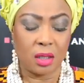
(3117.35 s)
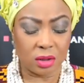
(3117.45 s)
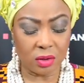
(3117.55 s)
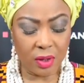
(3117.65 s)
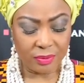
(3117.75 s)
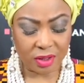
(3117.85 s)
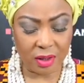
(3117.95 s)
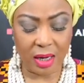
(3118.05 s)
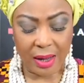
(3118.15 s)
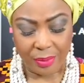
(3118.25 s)
So I'm so
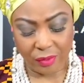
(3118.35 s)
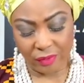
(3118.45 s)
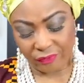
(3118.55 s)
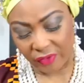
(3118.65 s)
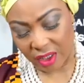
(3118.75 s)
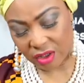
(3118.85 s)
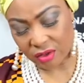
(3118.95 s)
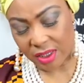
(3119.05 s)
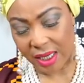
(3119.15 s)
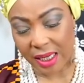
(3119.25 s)
happy we have finished
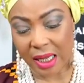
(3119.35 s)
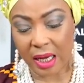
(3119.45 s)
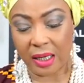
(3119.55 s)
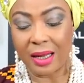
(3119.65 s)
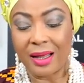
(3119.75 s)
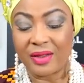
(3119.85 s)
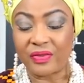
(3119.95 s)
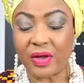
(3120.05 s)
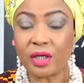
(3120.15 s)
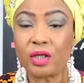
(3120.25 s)
today again.
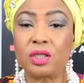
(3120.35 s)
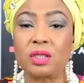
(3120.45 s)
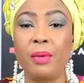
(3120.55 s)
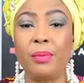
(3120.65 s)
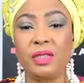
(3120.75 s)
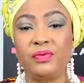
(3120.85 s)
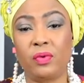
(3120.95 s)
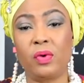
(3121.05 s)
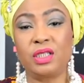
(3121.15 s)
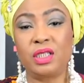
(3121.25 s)
Thank you so much for
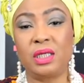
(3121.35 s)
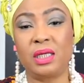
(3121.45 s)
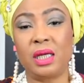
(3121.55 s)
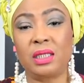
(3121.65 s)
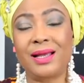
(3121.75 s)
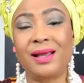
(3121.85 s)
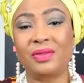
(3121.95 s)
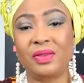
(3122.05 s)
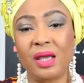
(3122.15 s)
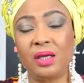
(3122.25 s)
watching this
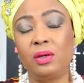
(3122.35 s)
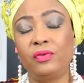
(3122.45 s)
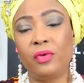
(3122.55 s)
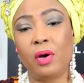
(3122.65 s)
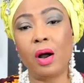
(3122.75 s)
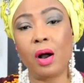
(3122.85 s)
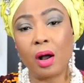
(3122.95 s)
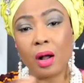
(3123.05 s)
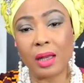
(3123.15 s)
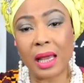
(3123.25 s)
and thank you for
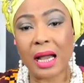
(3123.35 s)
all our